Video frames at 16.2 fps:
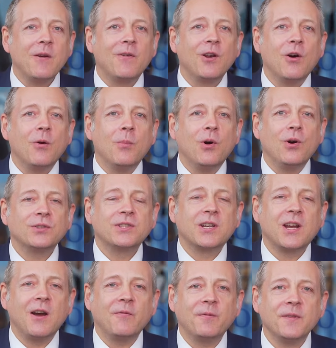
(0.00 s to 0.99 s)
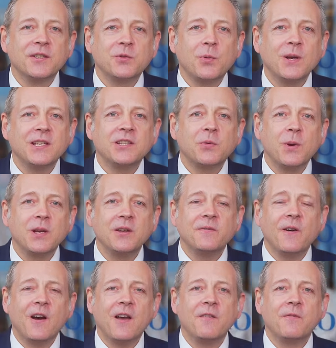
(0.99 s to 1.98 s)
have a lot more to come from the
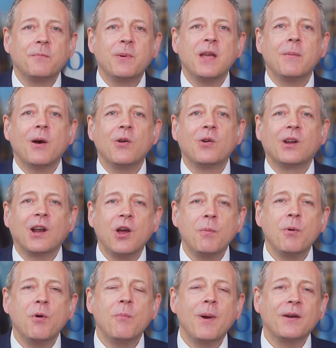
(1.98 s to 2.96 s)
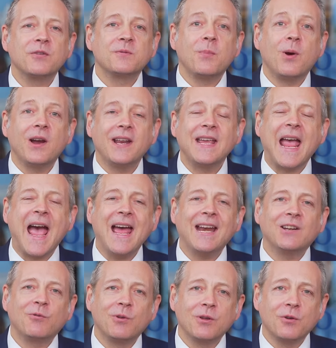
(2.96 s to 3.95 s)
2025 BMO Global Metals Mining
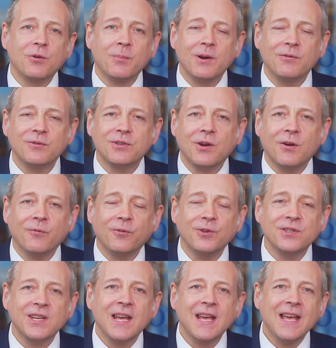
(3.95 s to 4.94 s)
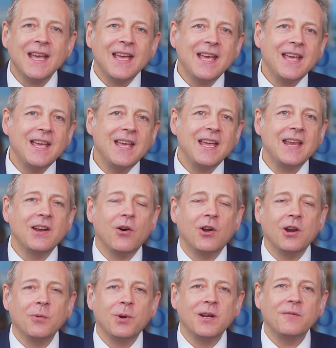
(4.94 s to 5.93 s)
and Critical Minerals Conference here in
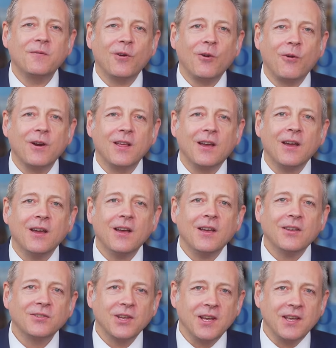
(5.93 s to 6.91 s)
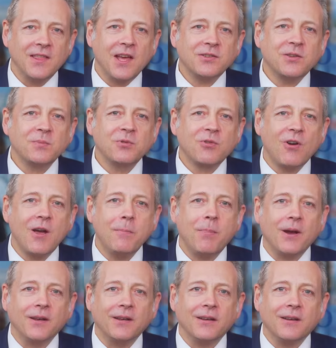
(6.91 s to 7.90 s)
Hollywood in Florida. So hit that subscribe
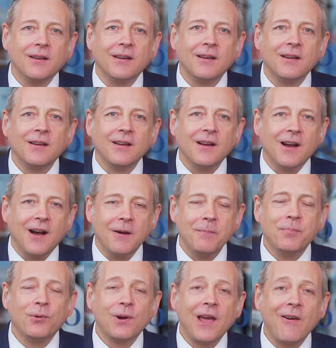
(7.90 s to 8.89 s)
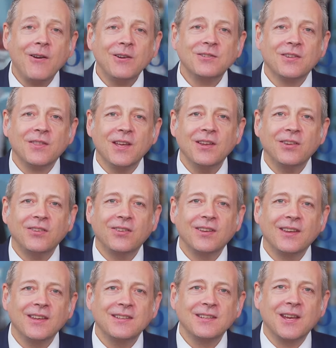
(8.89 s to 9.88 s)
button. I'm Paul Harris, and this
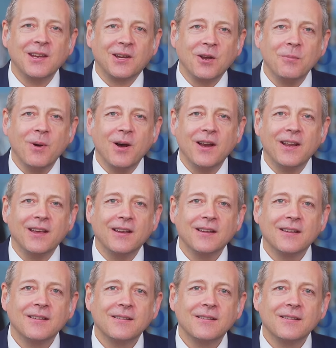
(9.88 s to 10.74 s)
is Kitco Mining.